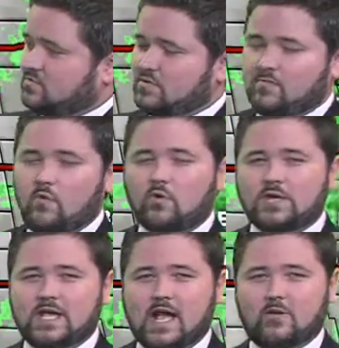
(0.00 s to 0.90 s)
through the
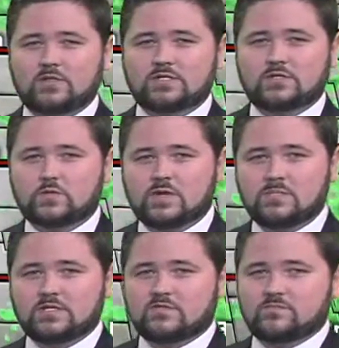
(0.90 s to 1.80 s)
morning hours as the
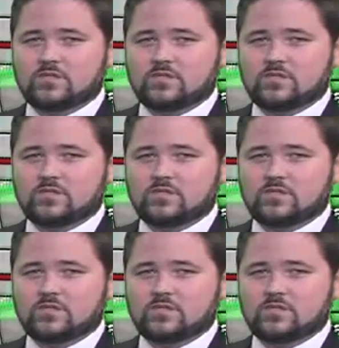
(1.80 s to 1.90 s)
remnants of